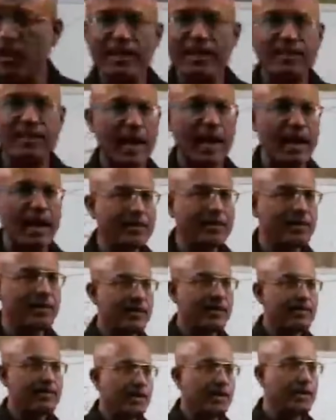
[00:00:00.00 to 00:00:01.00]
like that,
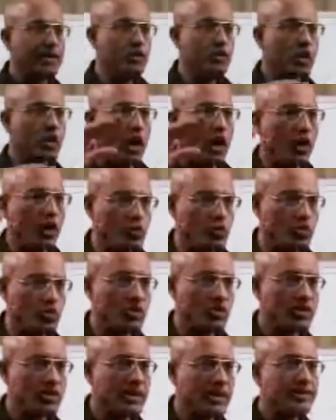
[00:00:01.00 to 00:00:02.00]
that in your house,
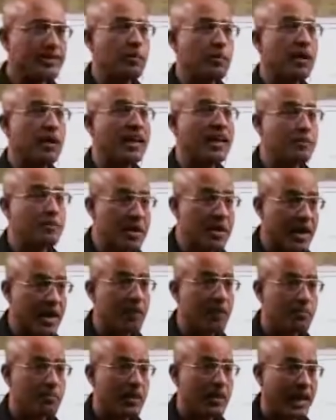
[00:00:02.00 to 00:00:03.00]
some enemy
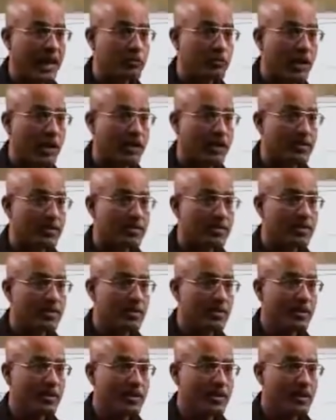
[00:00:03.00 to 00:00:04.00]
come like virus.
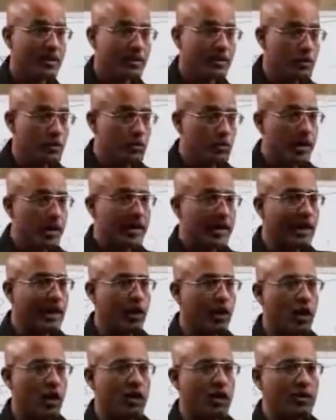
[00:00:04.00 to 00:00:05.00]
You make a
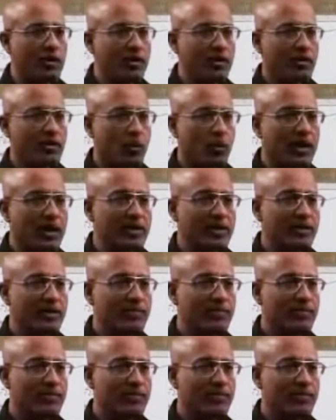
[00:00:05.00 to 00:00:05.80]
long what?